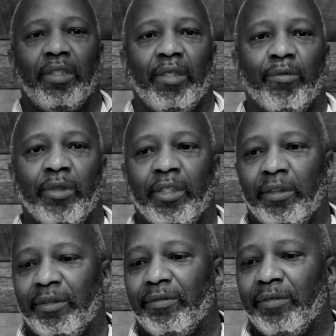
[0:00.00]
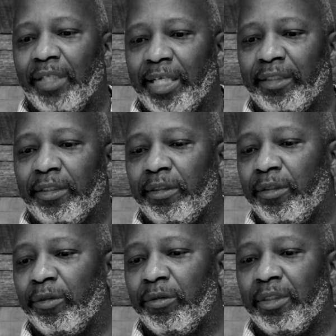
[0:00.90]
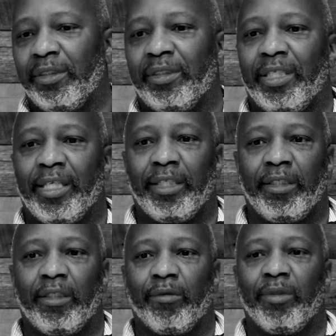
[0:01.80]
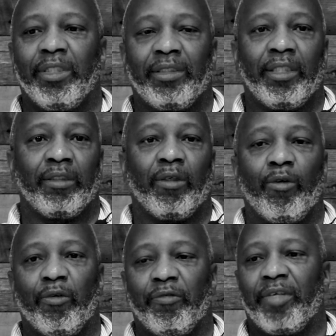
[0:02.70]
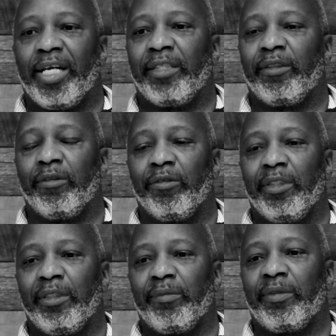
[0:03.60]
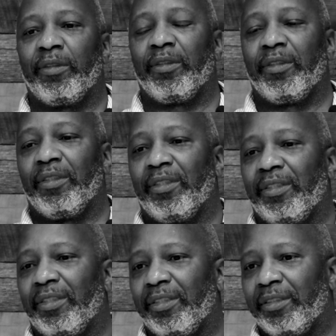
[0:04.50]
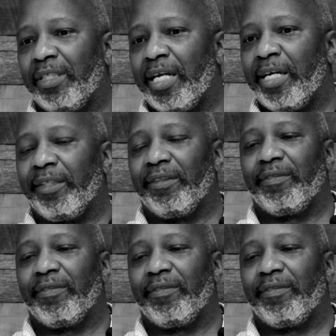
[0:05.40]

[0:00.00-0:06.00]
And what Langston Hughes is saying here when he says hold fast to dreams is that